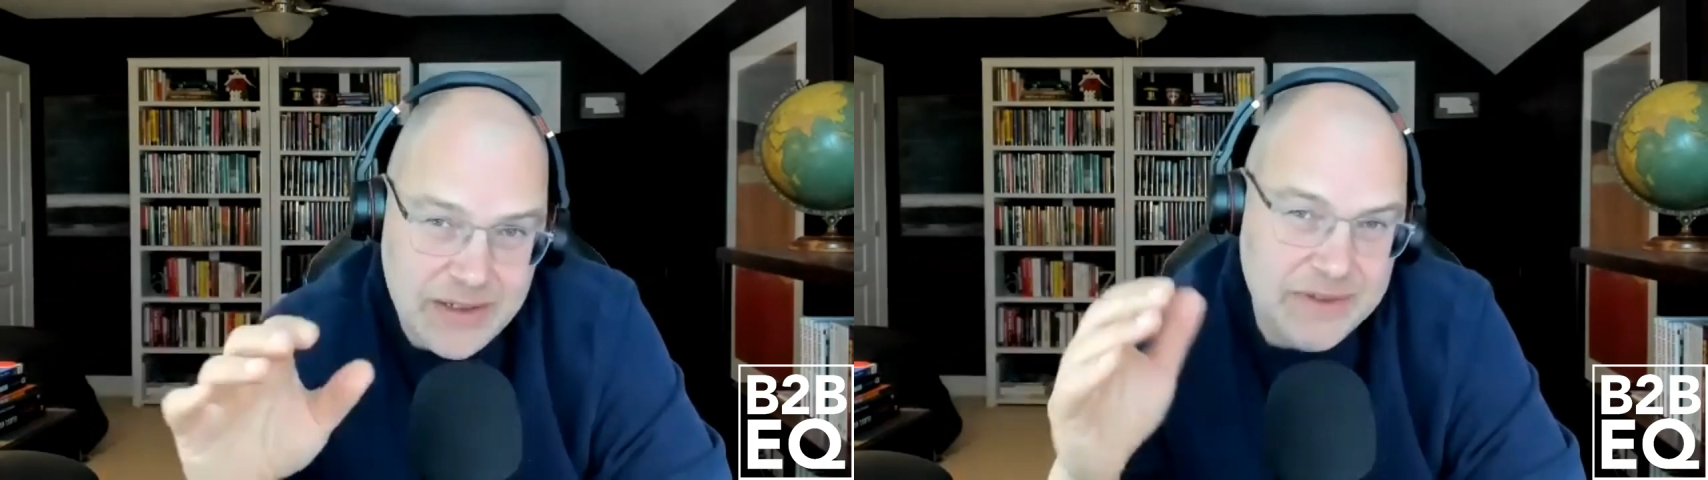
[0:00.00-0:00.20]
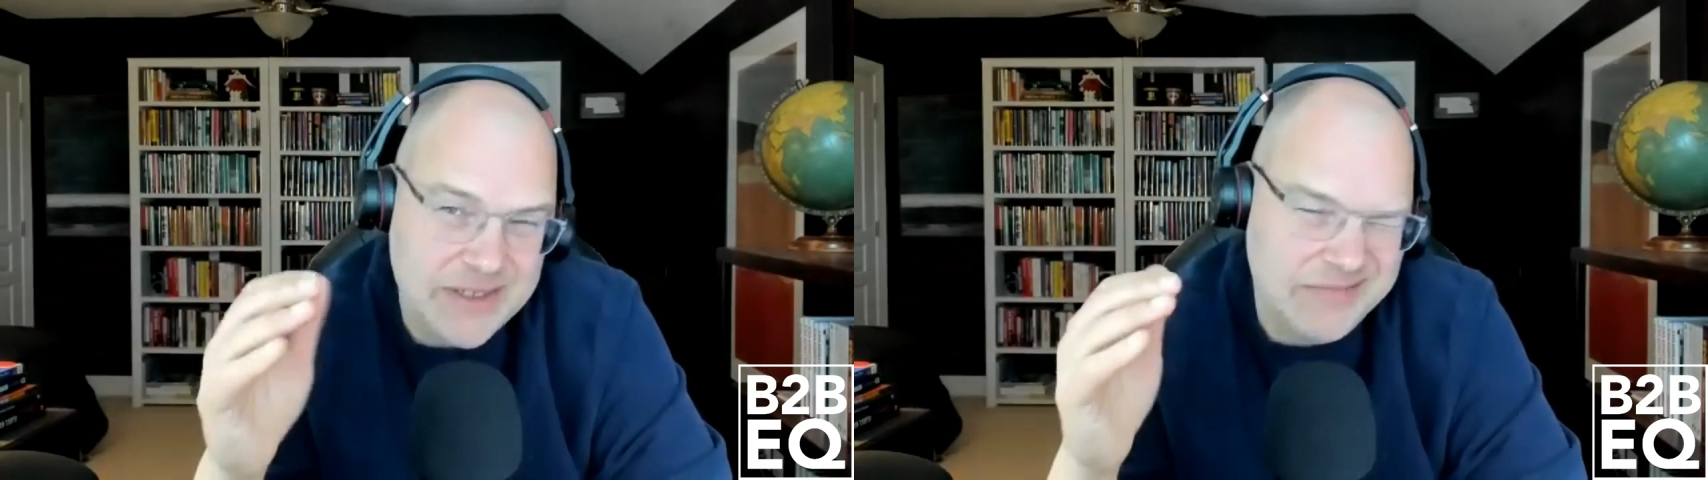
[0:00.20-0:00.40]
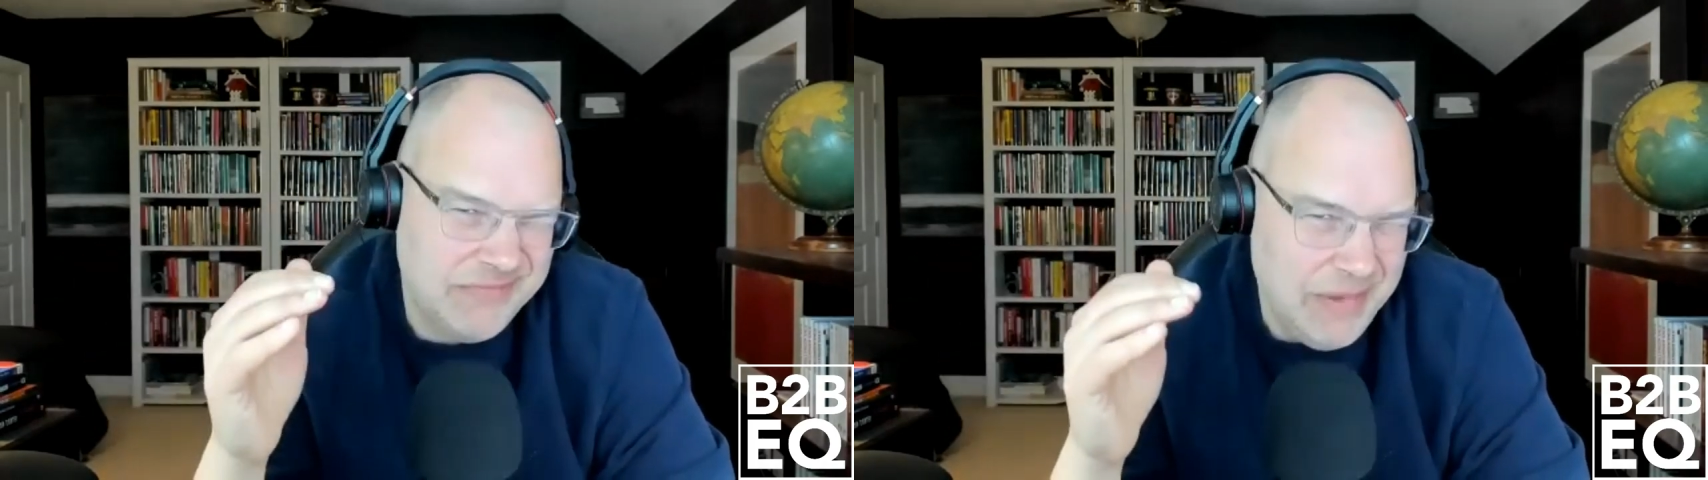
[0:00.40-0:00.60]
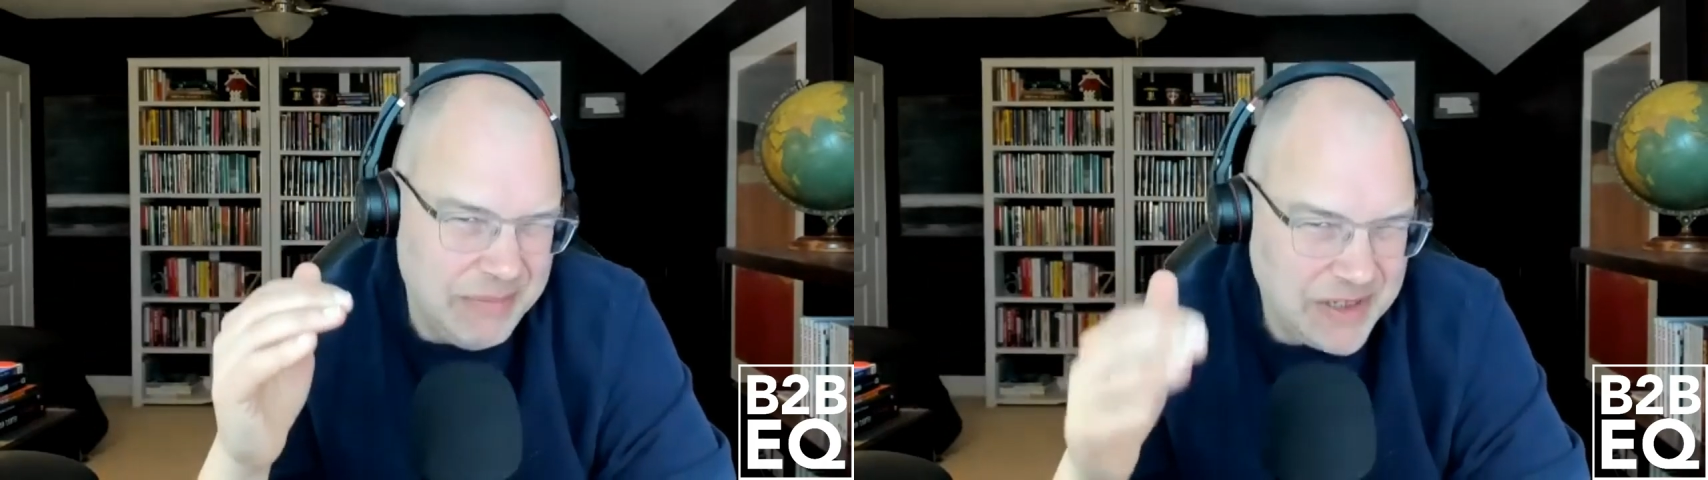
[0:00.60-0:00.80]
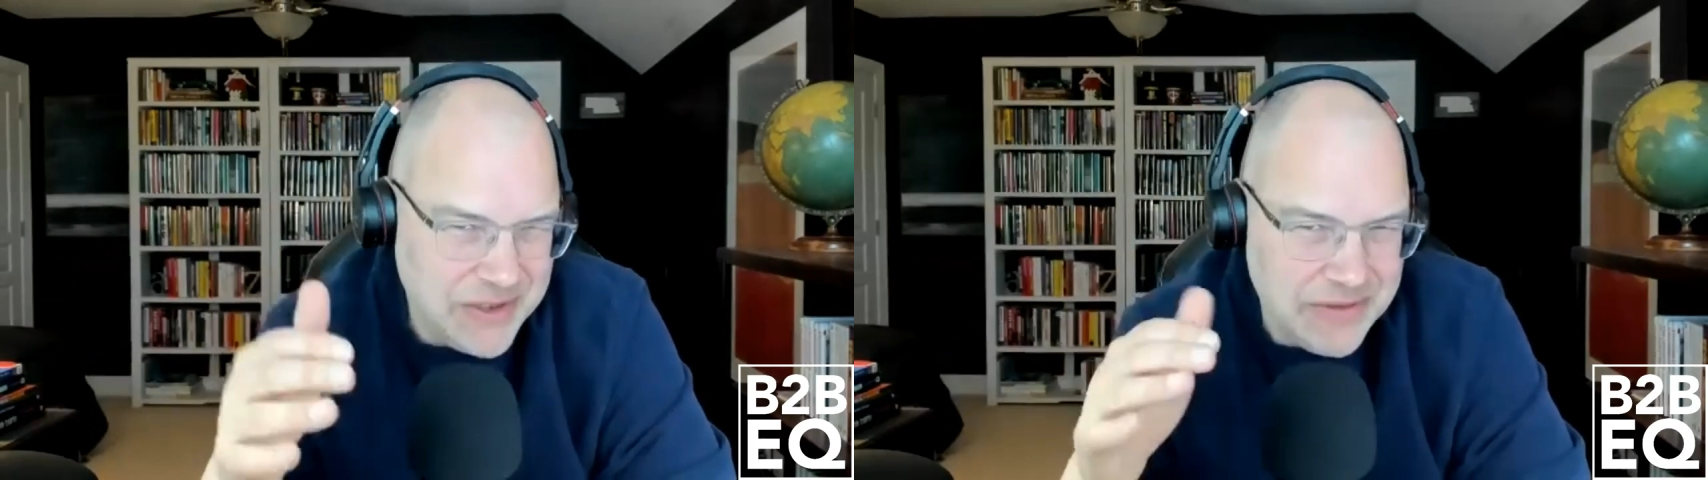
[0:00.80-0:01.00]
I was, I'm
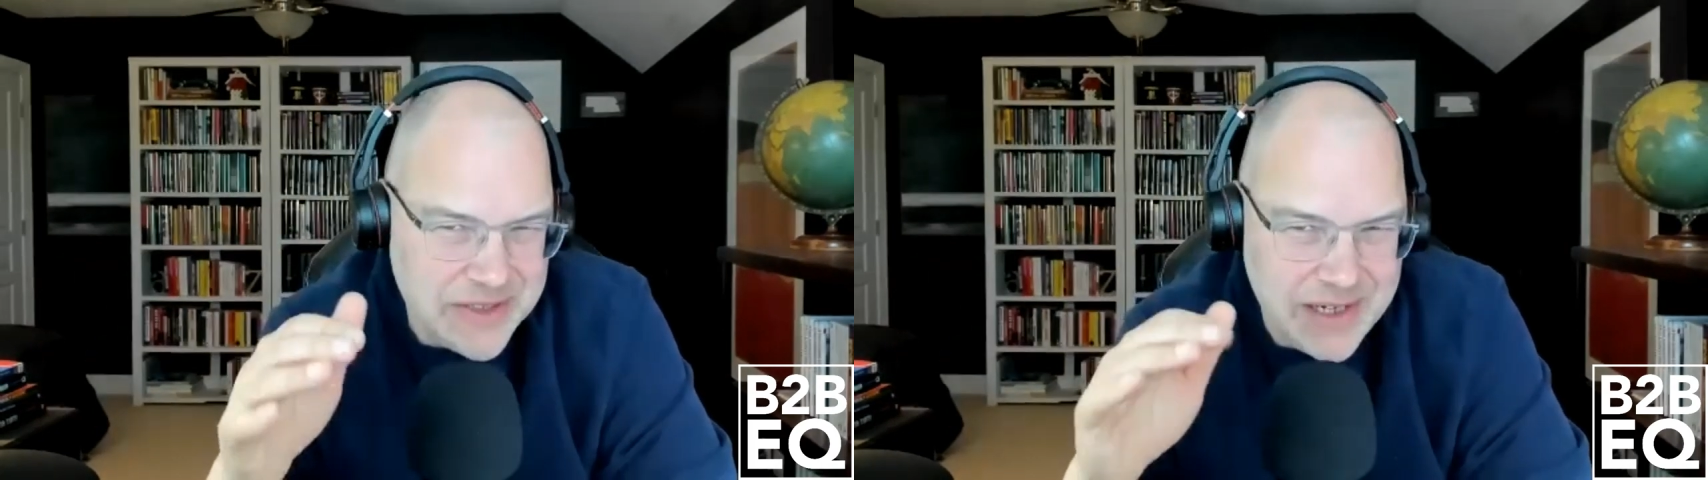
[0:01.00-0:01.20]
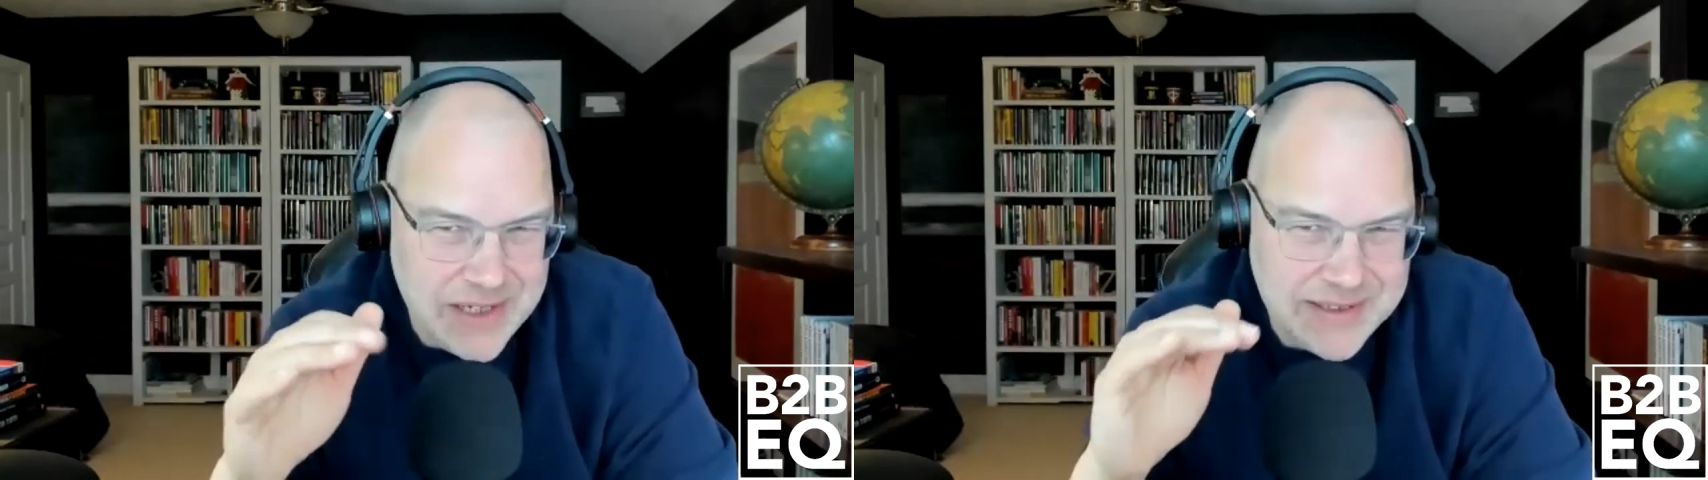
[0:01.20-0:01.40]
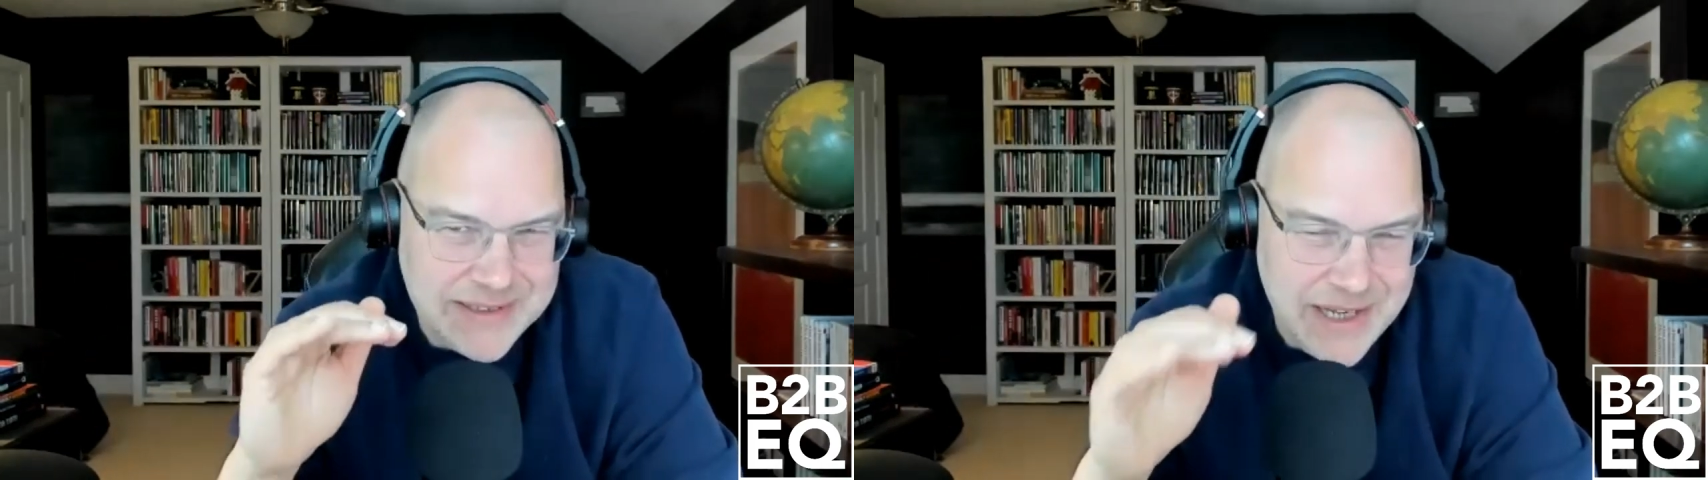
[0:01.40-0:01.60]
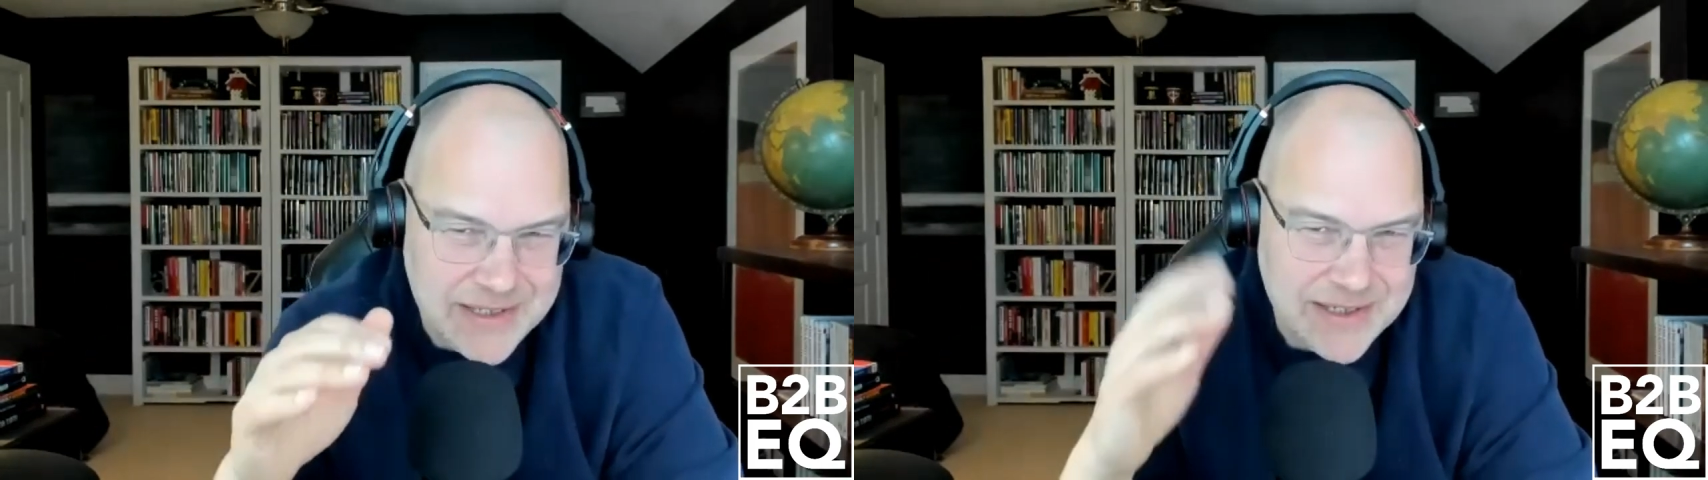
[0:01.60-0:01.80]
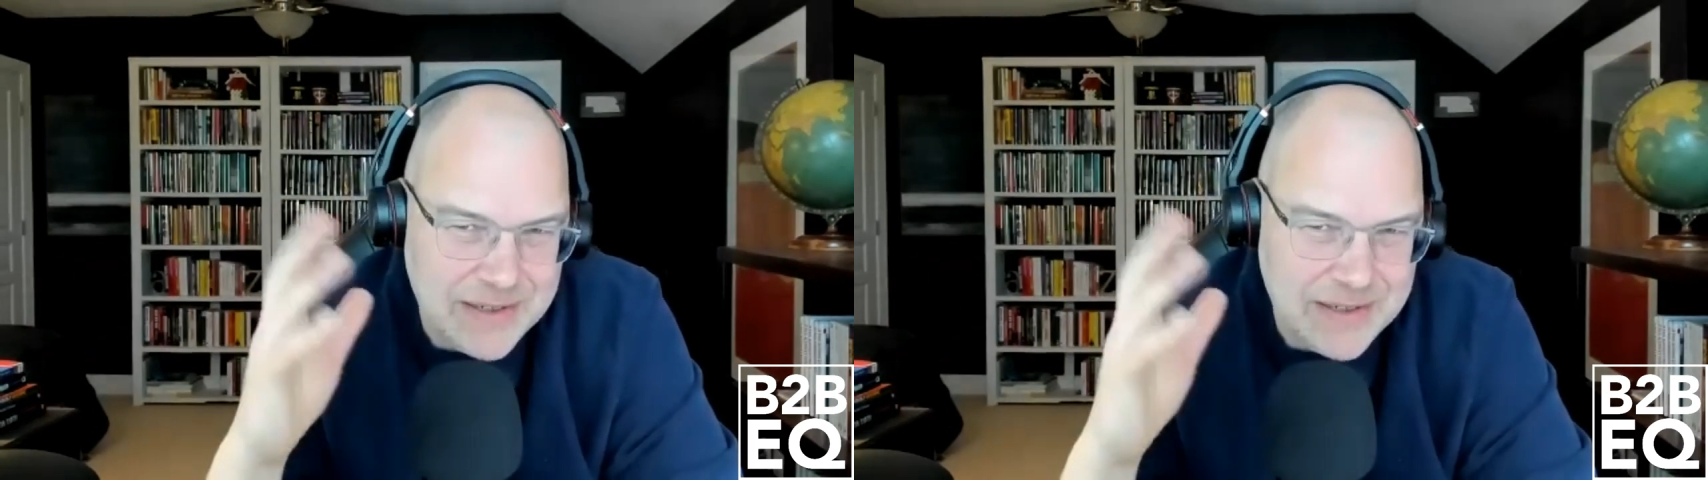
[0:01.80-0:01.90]
not sure you even said it does.